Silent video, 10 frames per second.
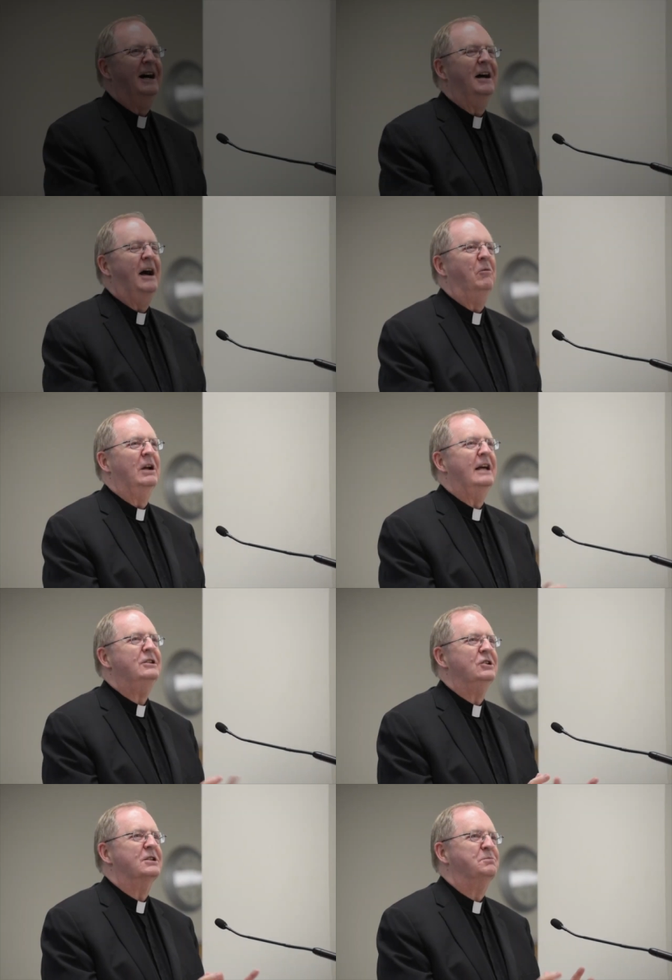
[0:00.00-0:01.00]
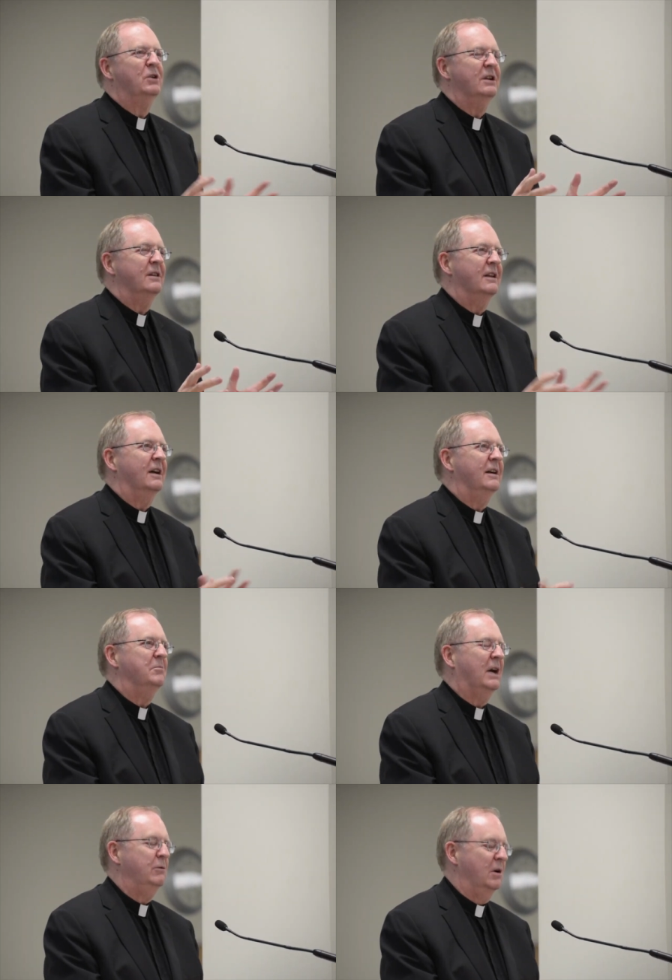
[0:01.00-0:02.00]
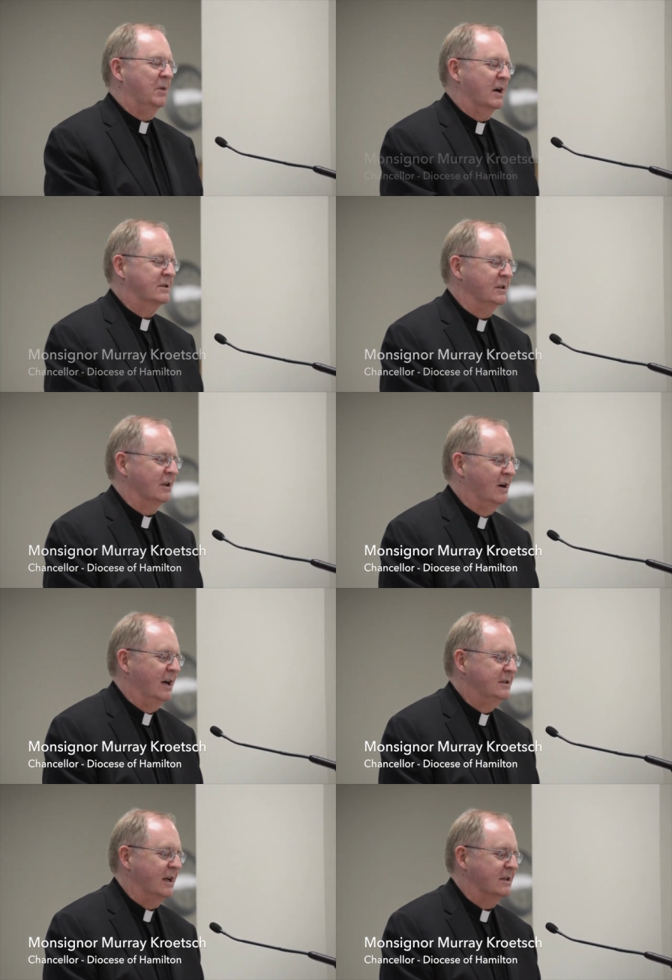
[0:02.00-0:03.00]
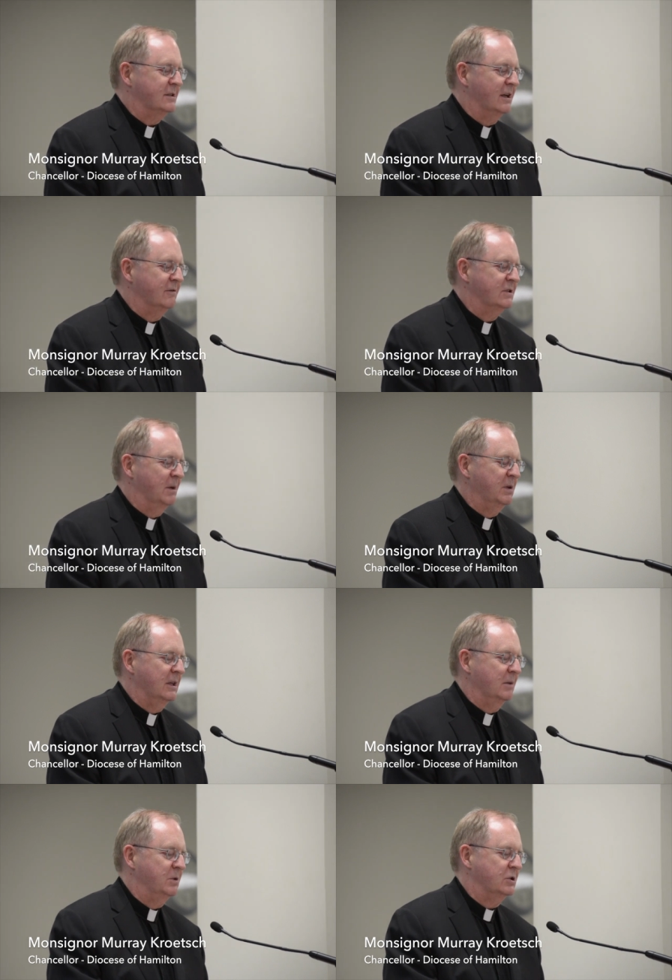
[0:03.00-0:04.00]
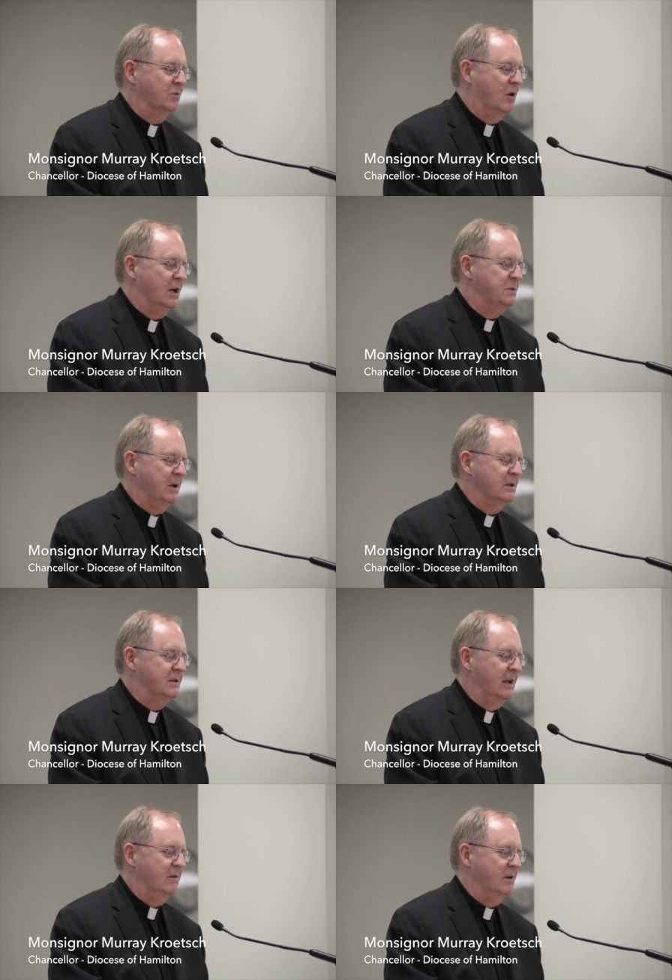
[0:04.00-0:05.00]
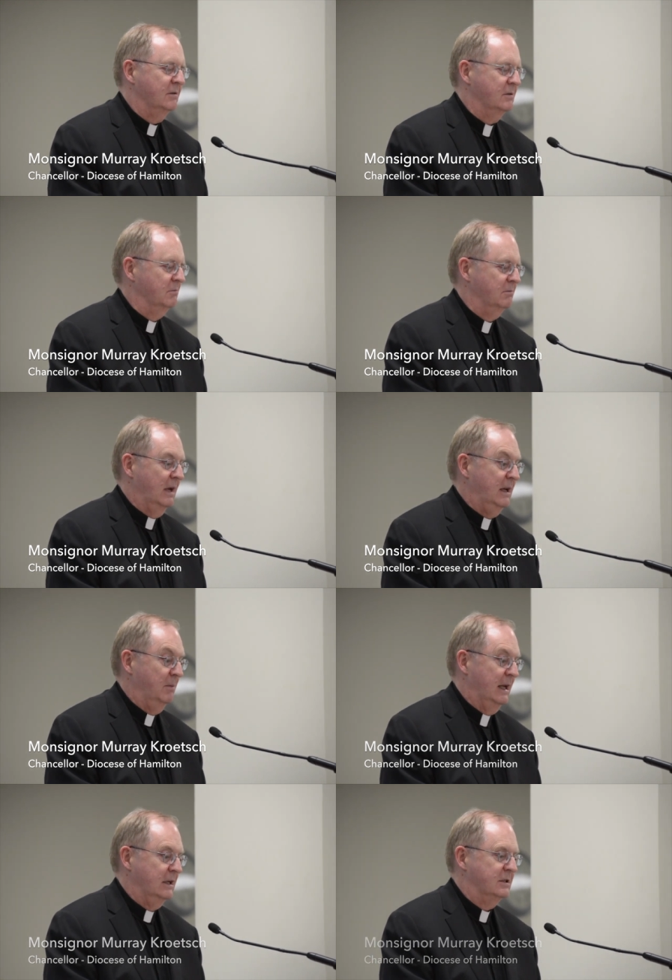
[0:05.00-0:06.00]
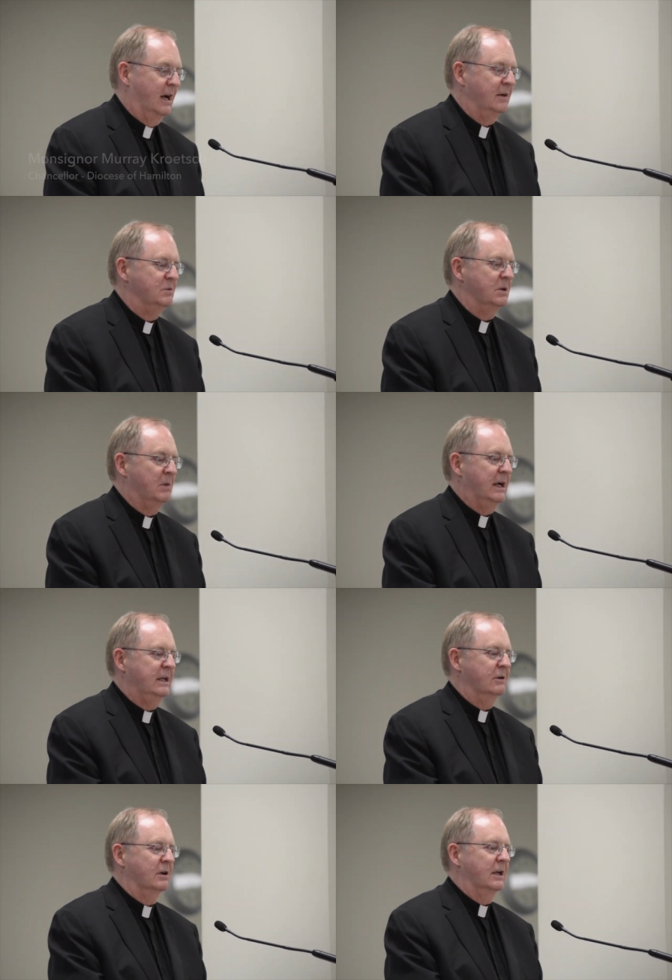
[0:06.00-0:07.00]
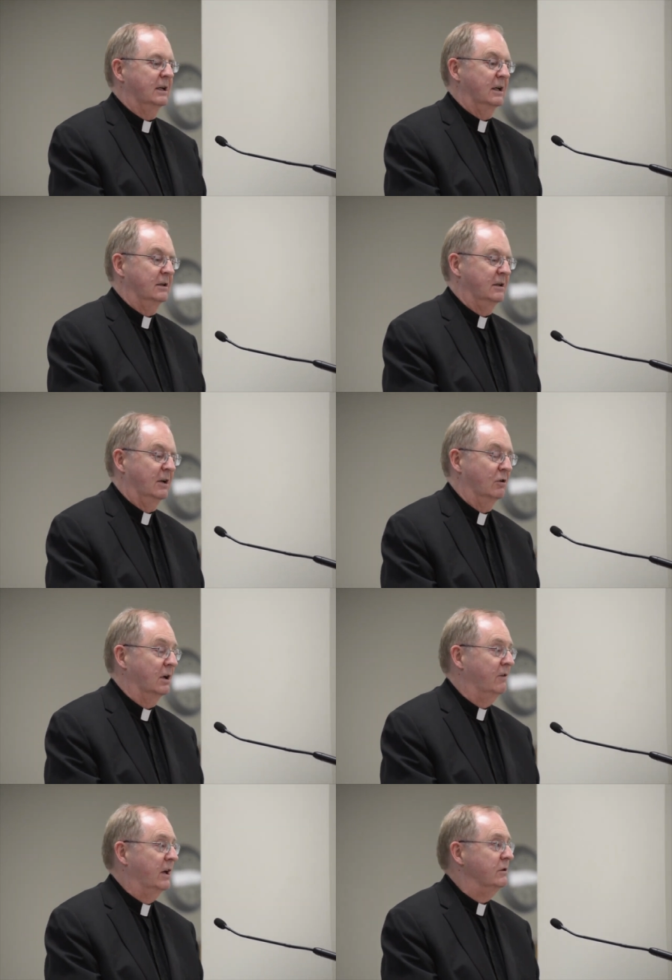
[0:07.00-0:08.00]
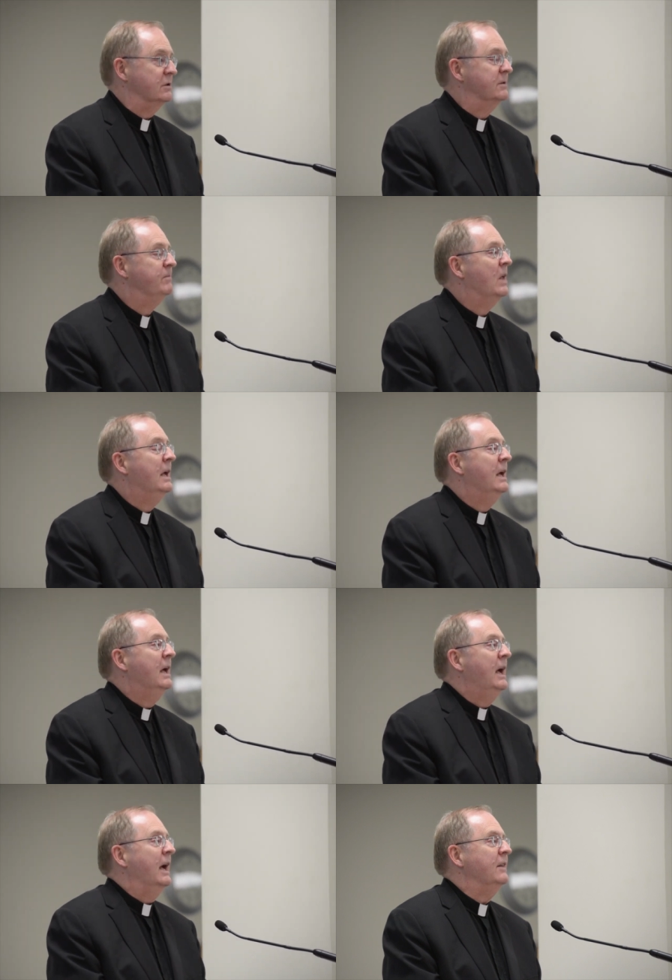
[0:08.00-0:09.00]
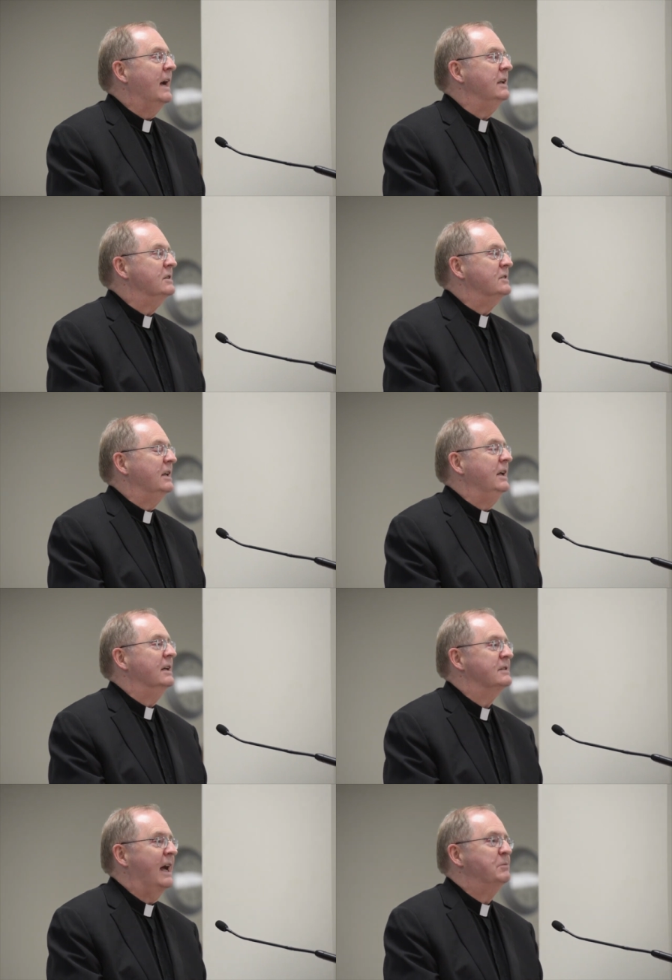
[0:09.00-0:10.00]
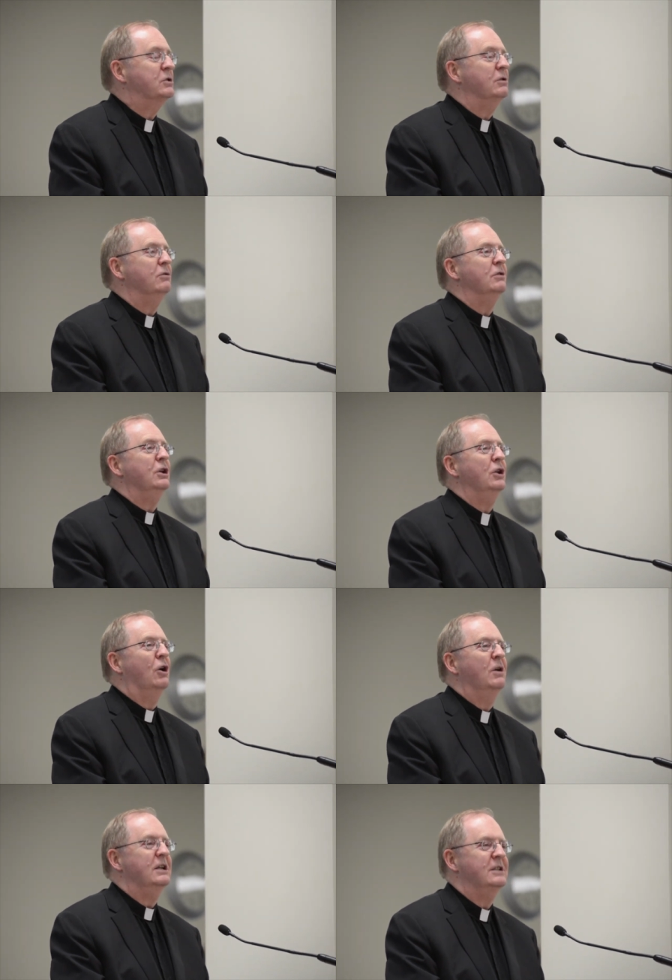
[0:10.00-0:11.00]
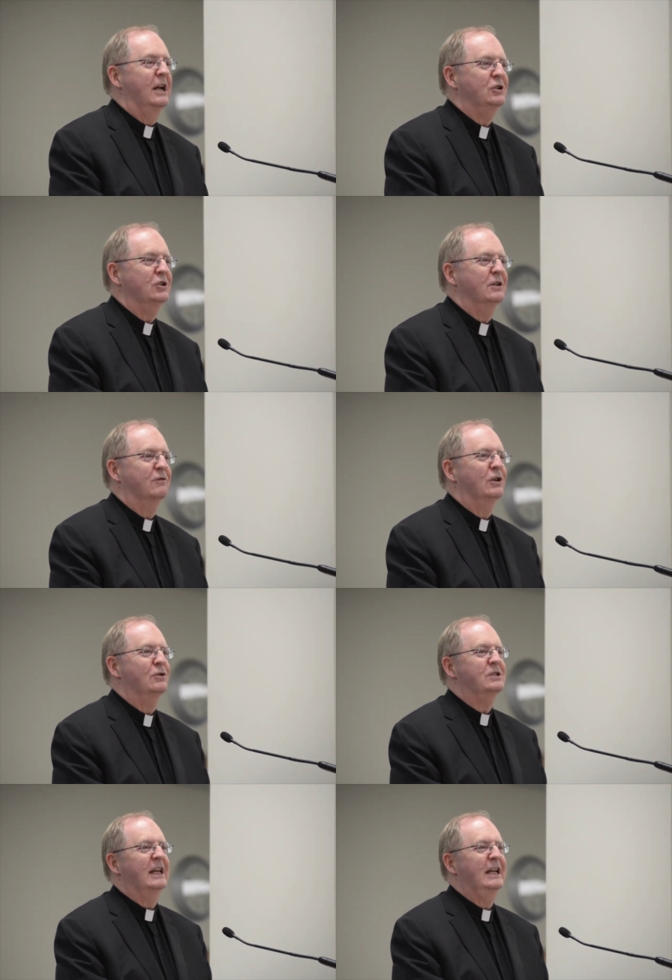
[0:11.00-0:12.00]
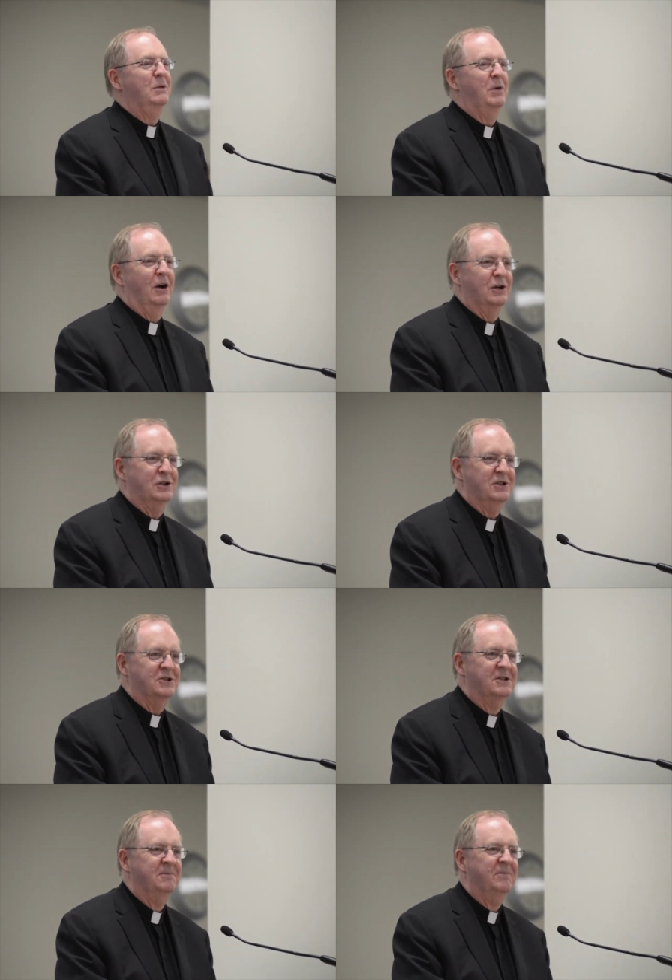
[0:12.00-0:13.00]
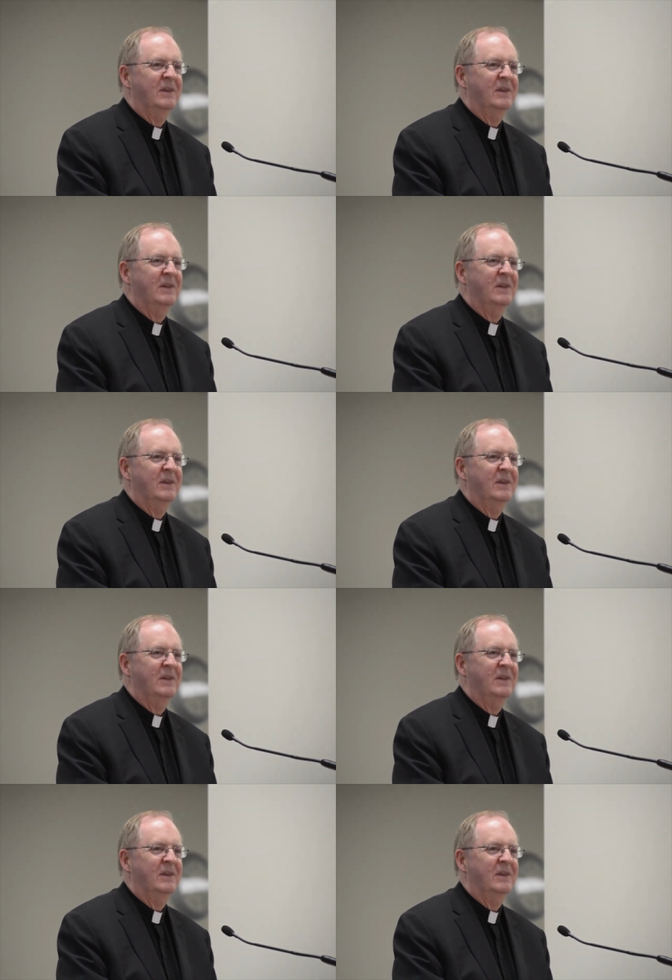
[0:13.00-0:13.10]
I would like to just put my remarks in the context of something that Bishop Crosby has said many, many times in my hearing and in the hearing of others, and that is that he has absolutely no intention of closing any parishes.